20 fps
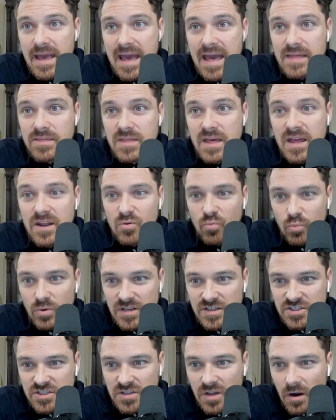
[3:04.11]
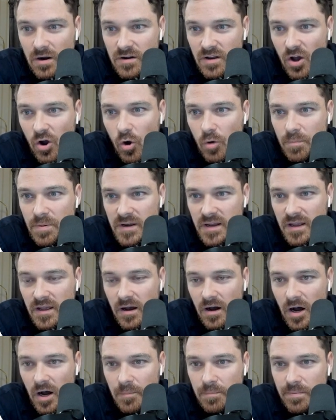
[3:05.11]
And then we start opening
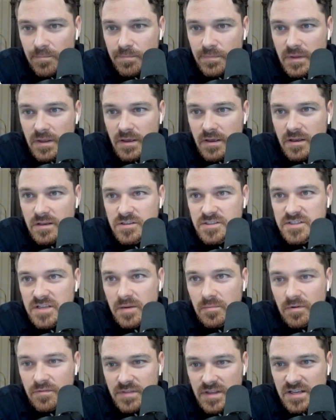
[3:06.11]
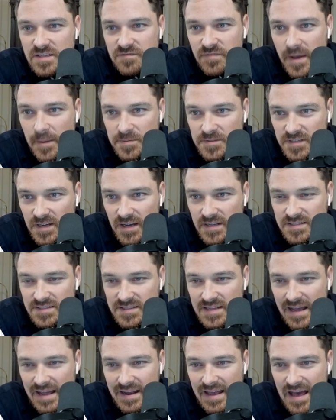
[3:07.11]
up some of these websites
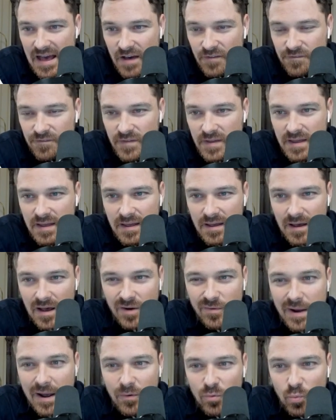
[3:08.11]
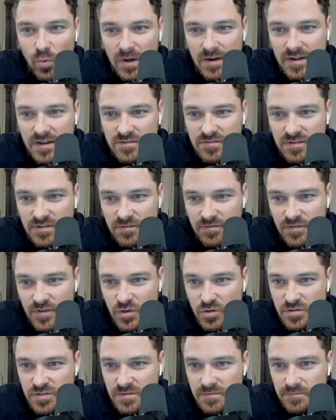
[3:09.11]
that have around 100
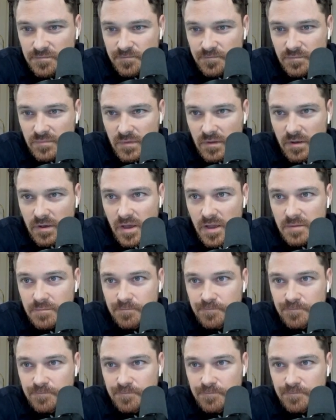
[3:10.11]
reviews, okay?